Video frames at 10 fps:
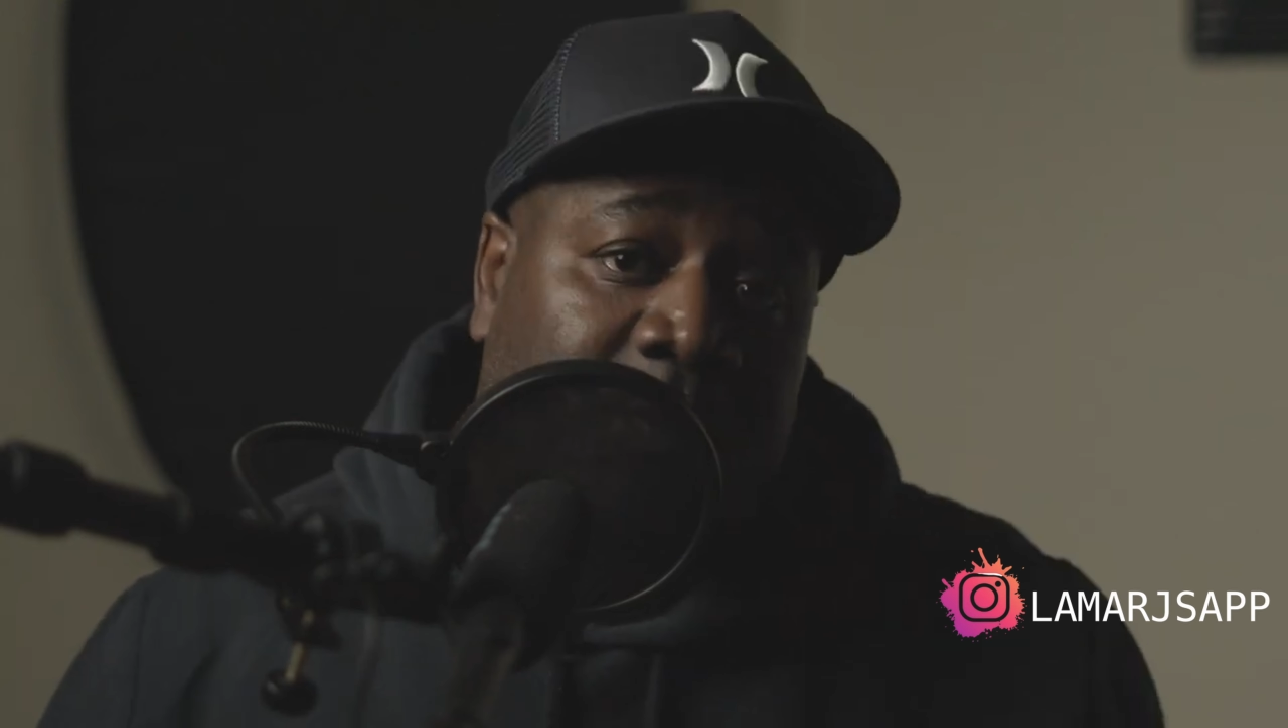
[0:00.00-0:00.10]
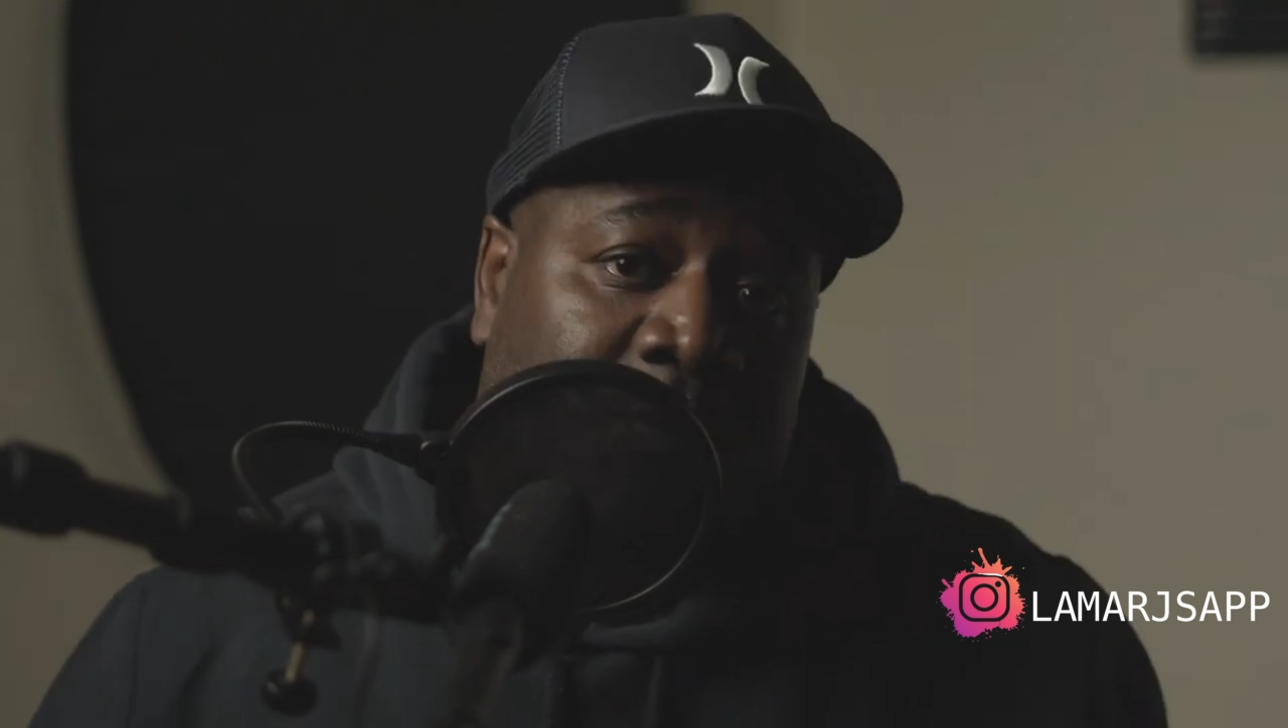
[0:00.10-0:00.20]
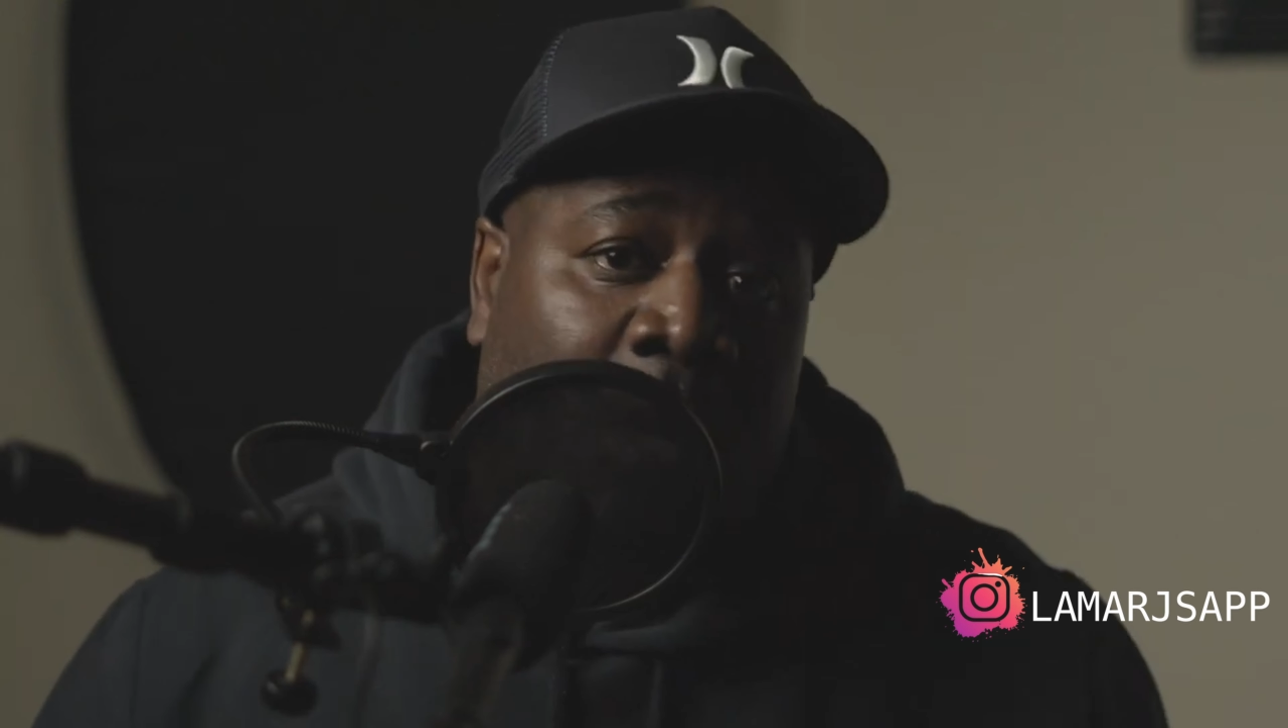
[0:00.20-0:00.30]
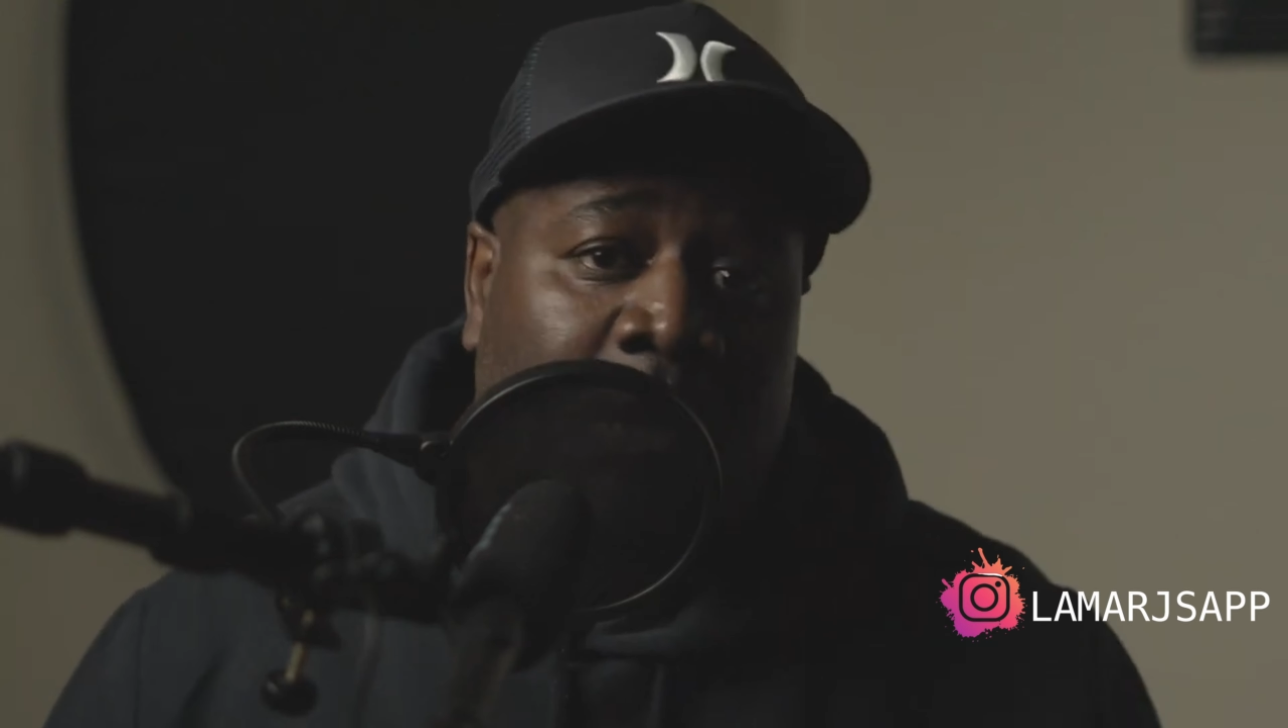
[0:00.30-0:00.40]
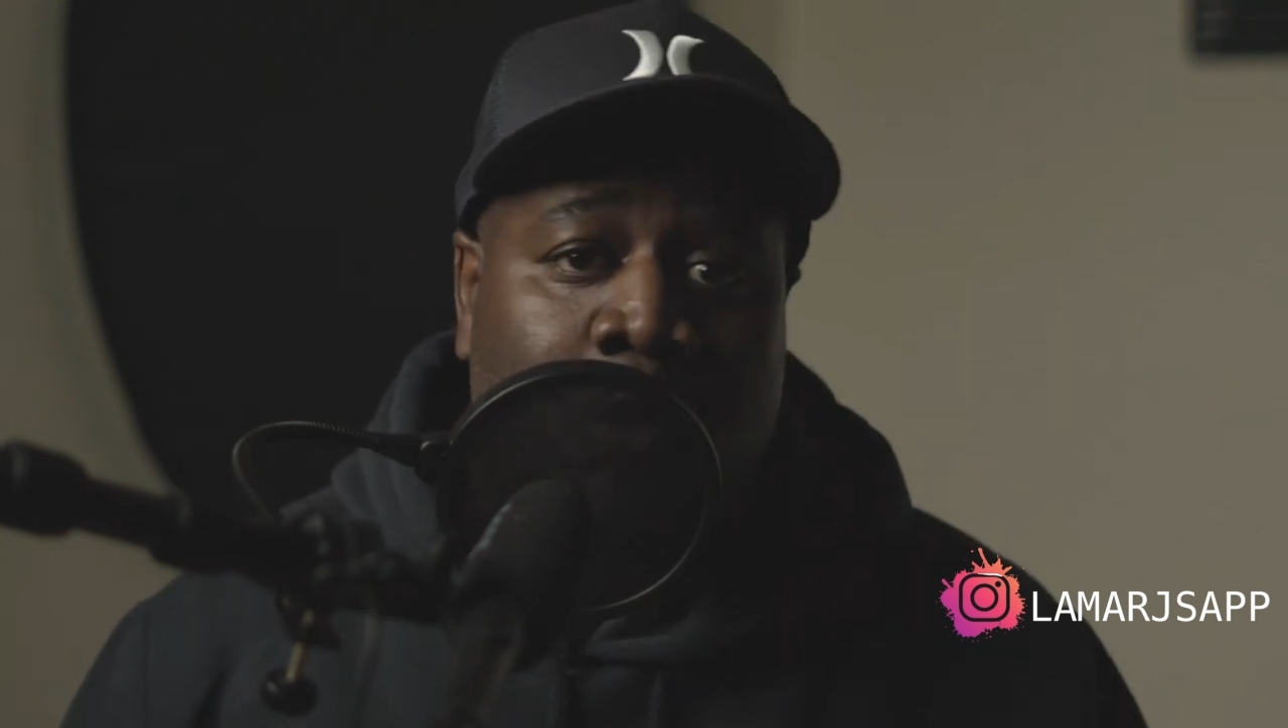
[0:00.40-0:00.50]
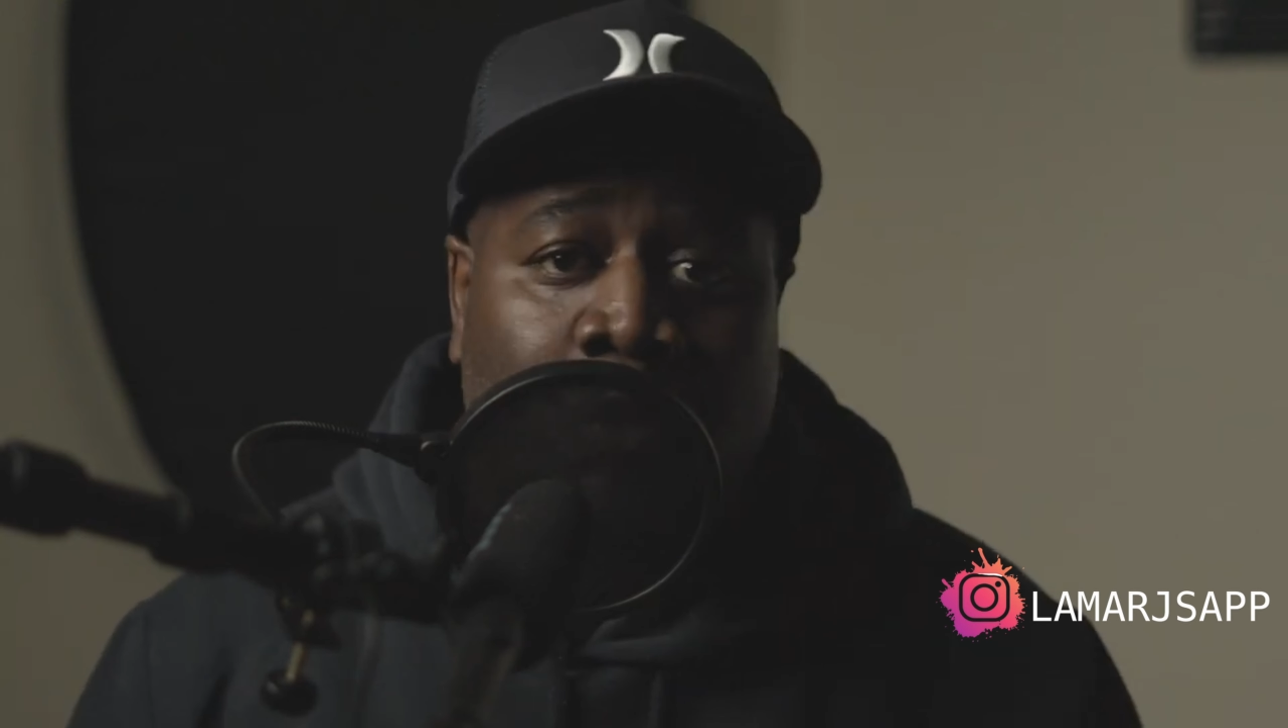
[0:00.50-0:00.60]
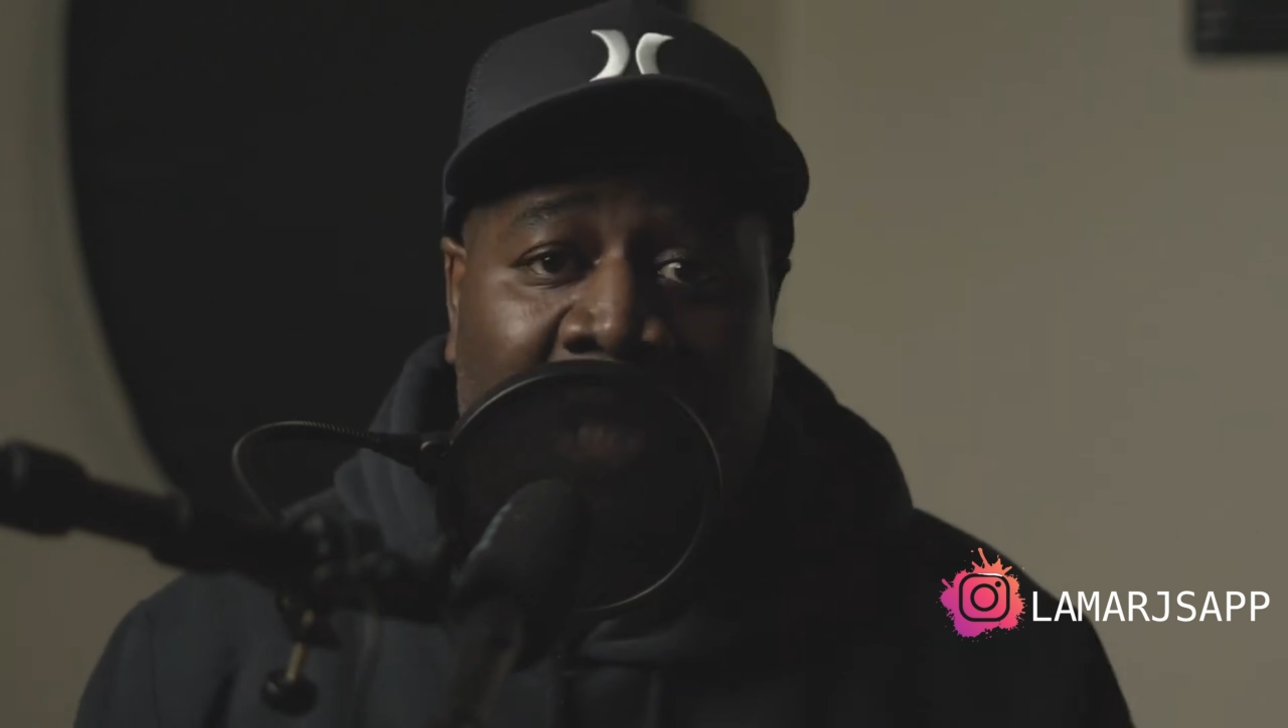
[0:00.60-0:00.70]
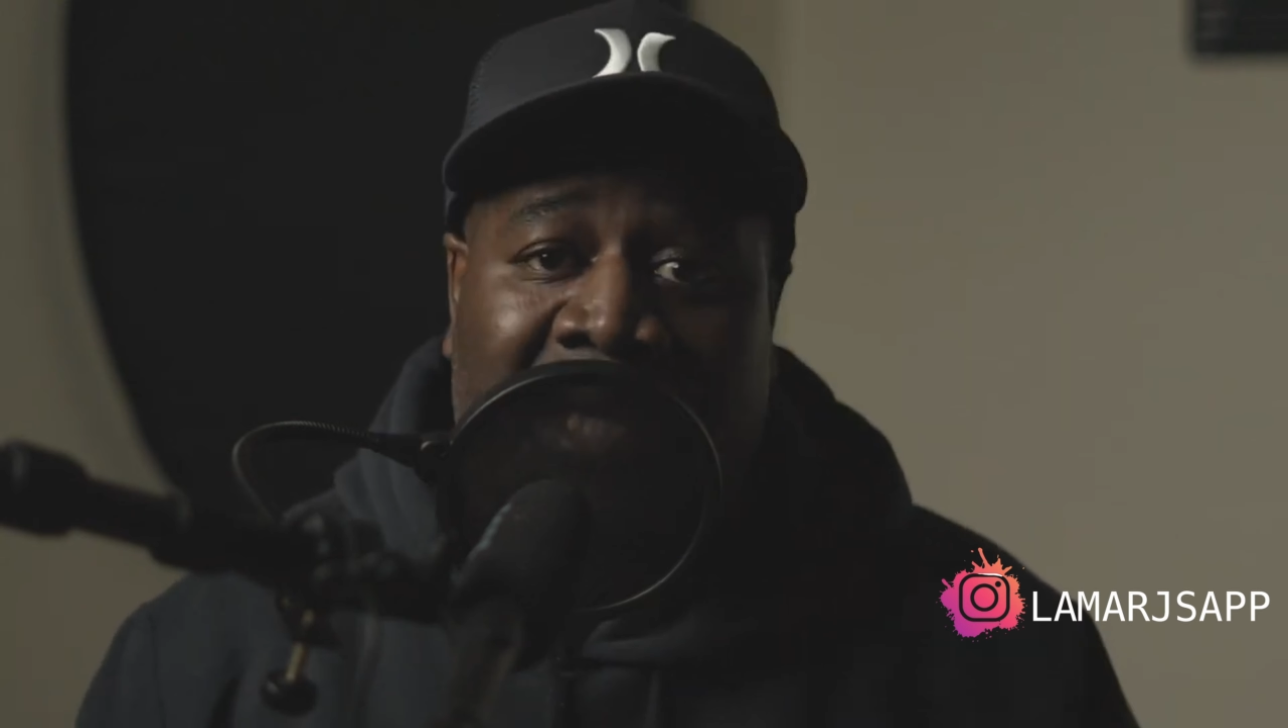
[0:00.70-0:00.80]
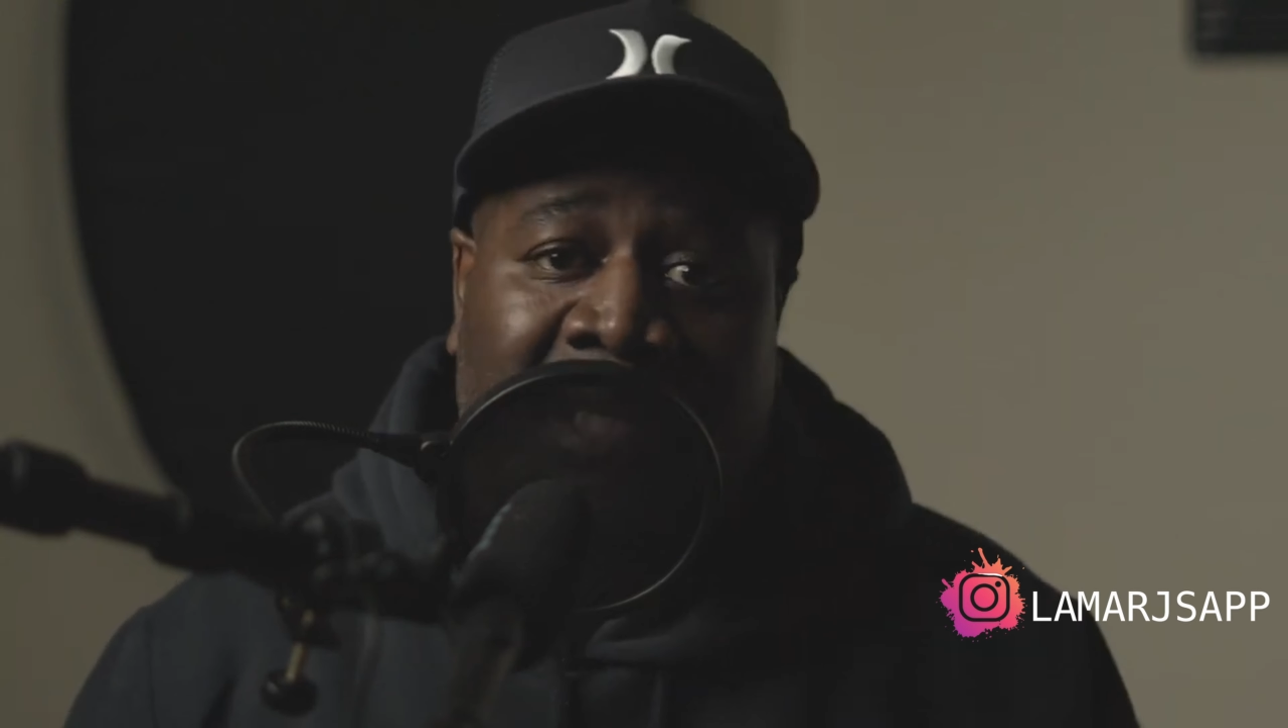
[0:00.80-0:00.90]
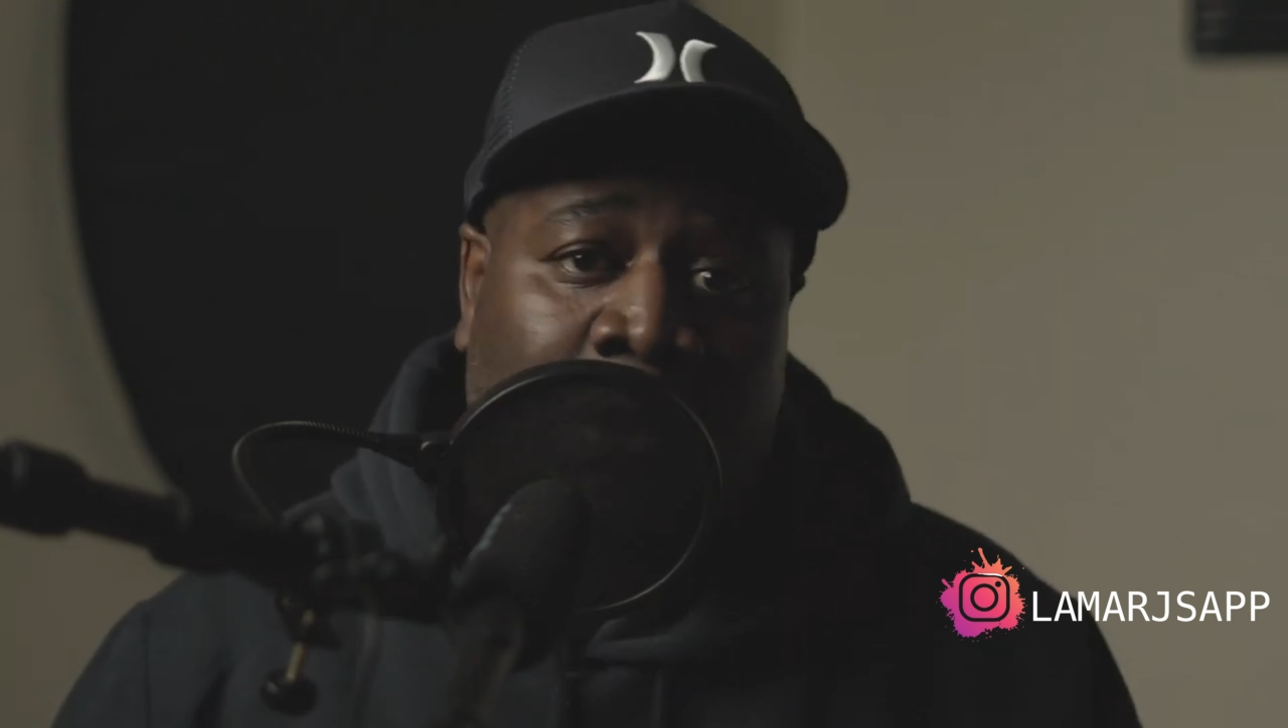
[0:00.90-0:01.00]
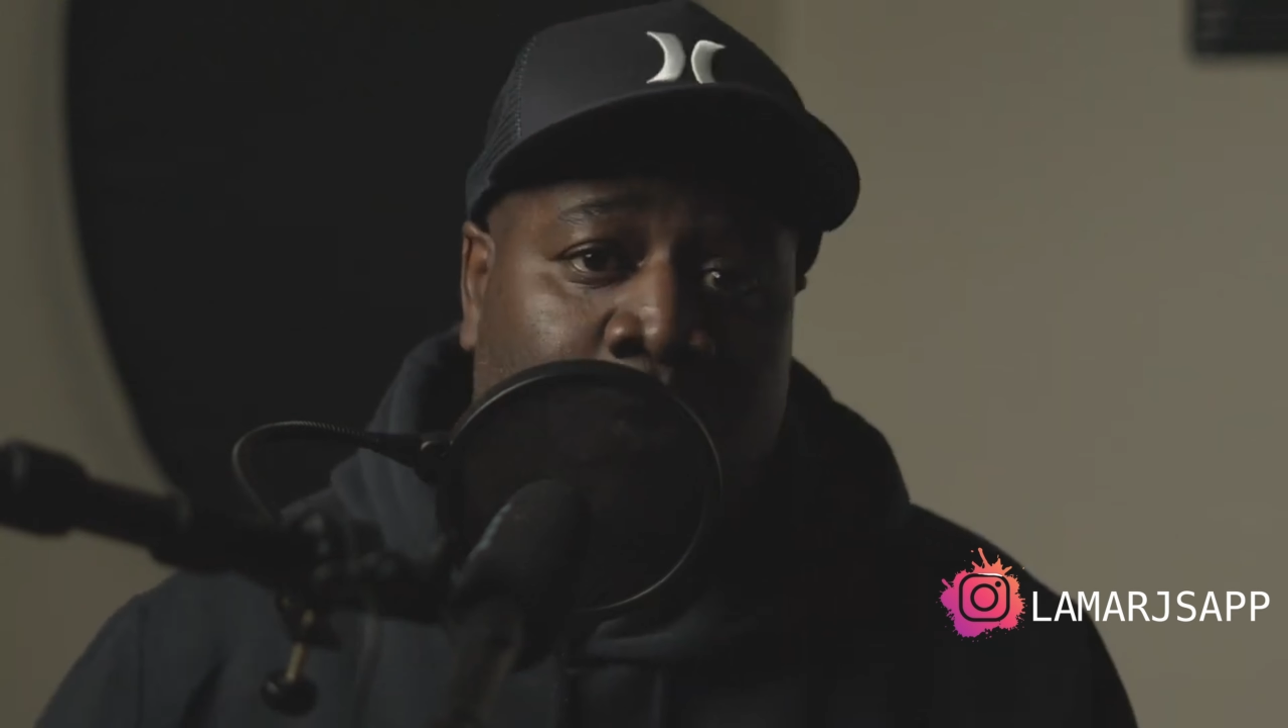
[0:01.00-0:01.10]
Y'all do like it,